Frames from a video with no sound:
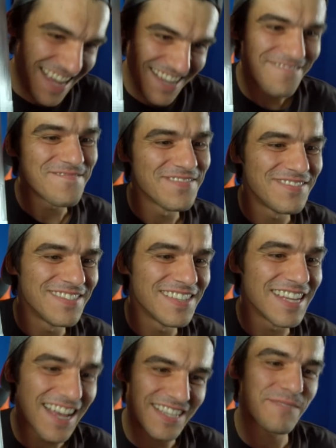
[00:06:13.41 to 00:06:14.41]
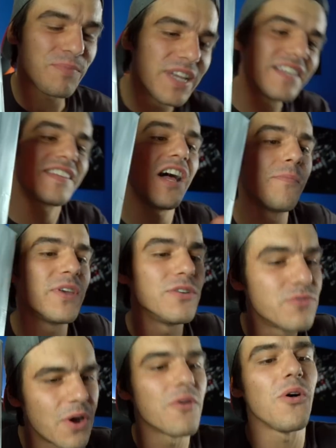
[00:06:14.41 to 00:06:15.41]
Yep. Yes. Please tell me
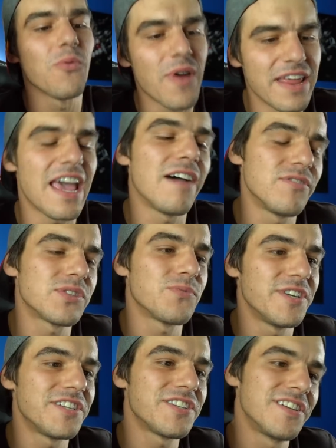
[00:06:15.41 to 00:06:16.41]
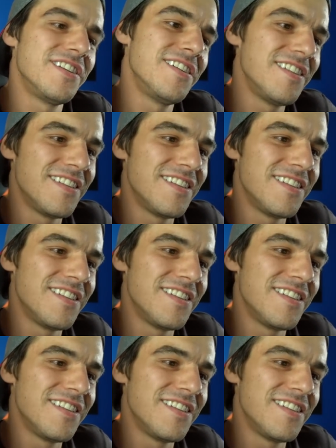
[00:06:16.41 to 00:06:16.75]
you don't already have a Switch.